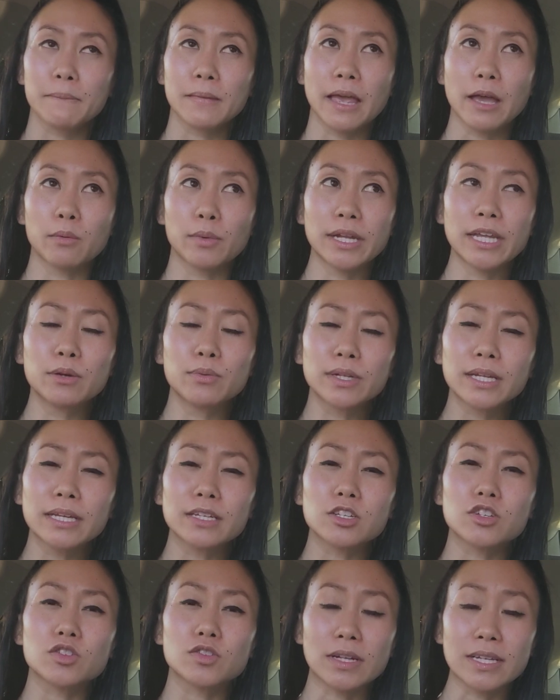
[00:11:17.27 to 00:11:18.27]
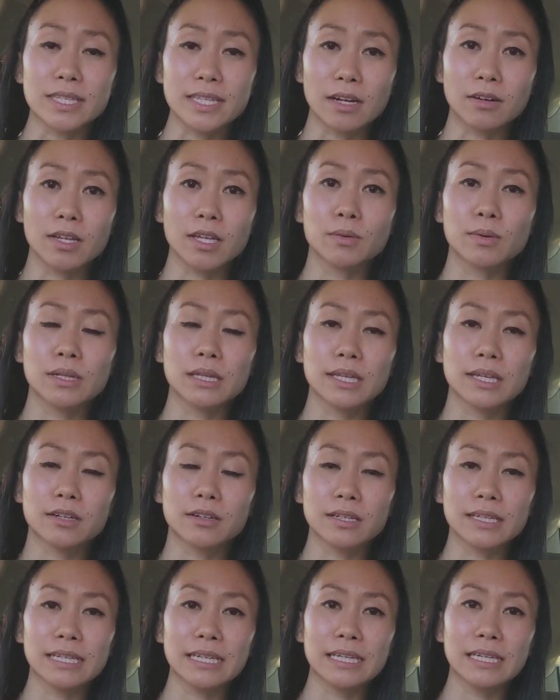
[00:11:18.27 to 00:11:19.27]
and when he would get stressed out, he would
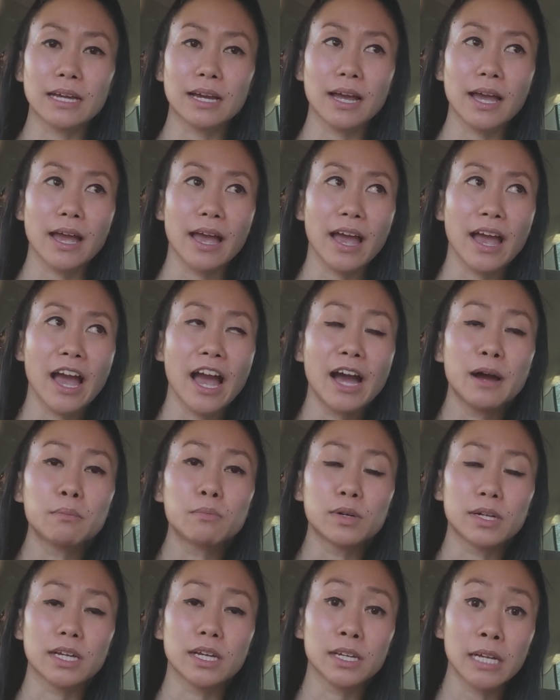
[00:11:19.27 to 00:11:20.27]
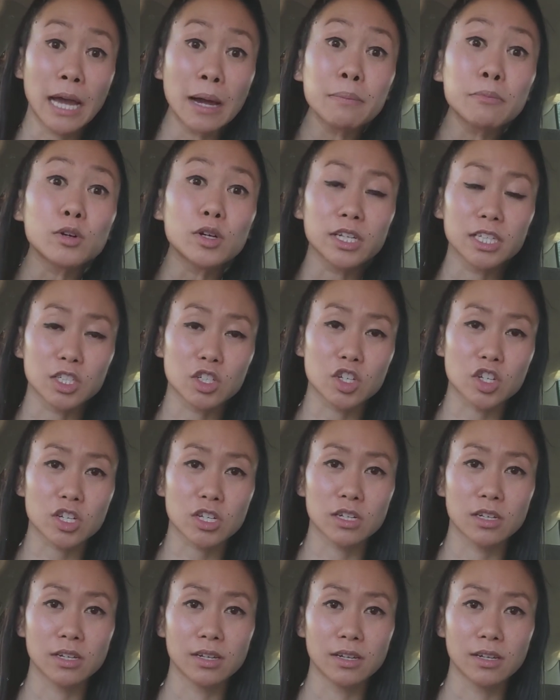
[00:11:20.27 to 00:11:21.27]
literally
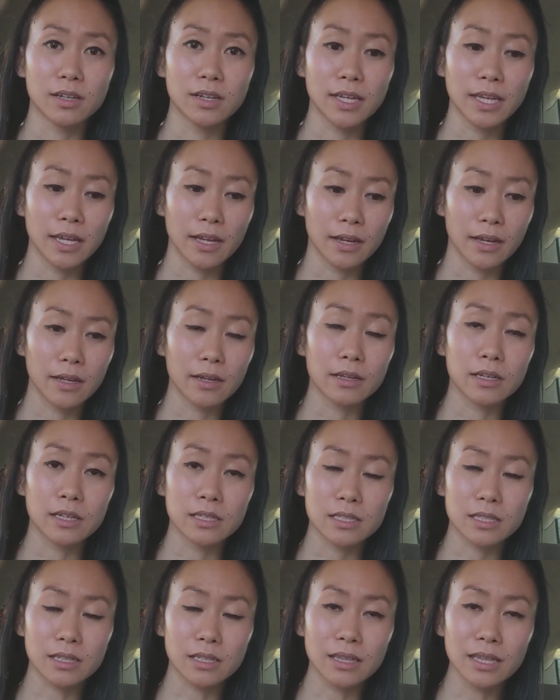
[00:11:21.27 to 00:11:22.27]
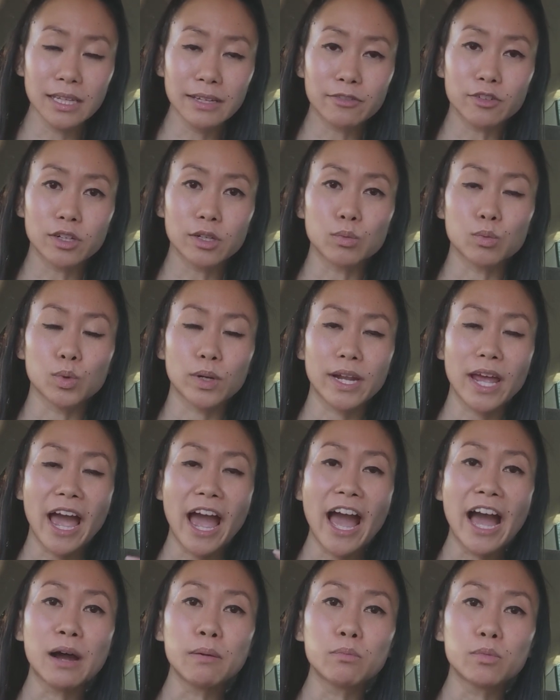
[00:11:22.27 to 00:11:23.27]
hemorrhage. His liver would
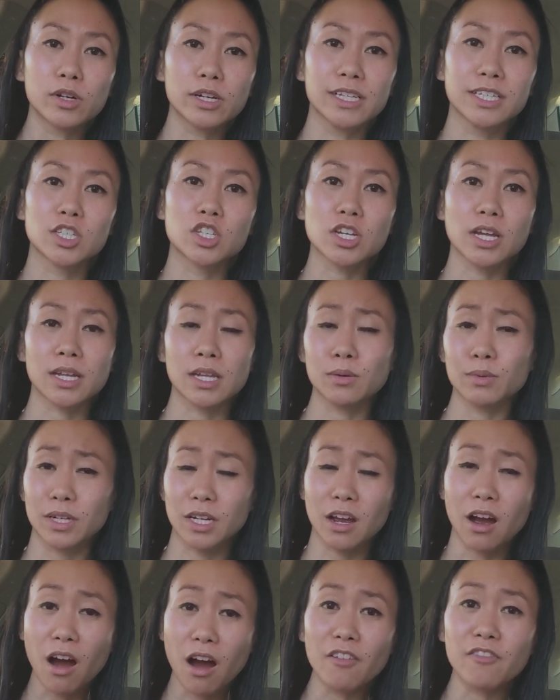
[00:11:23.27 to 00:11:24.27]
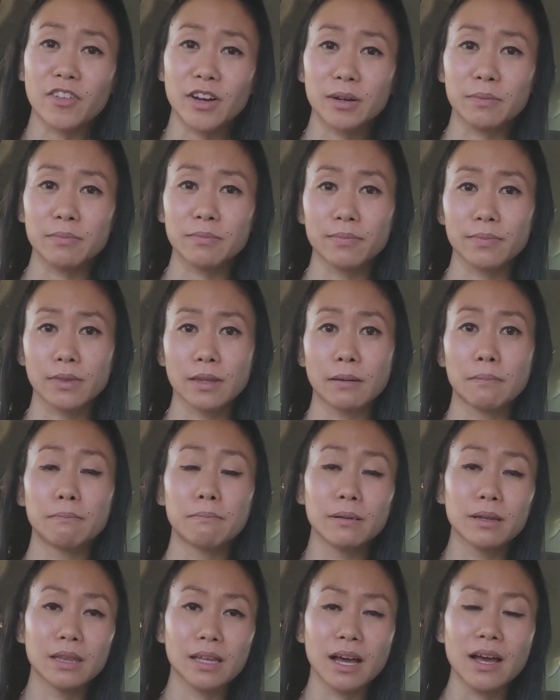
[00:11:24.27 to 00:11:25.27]
hemorrhage, and he would cough up
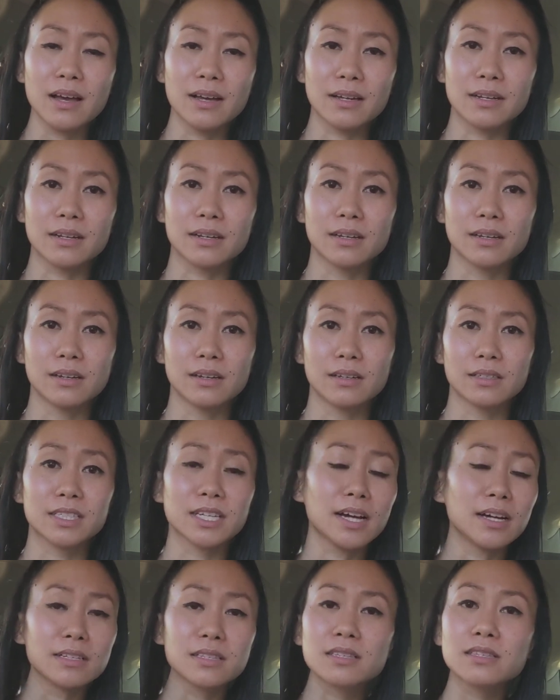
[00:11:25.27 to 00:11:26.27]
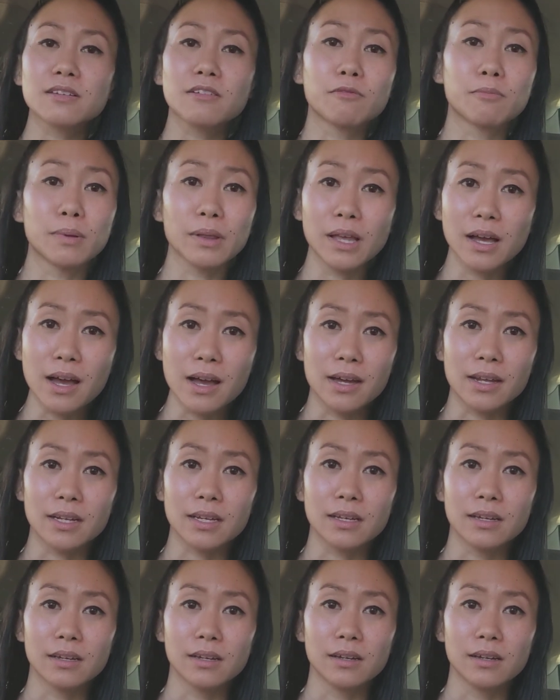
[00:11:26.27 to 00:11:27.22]
blood, tons of blood.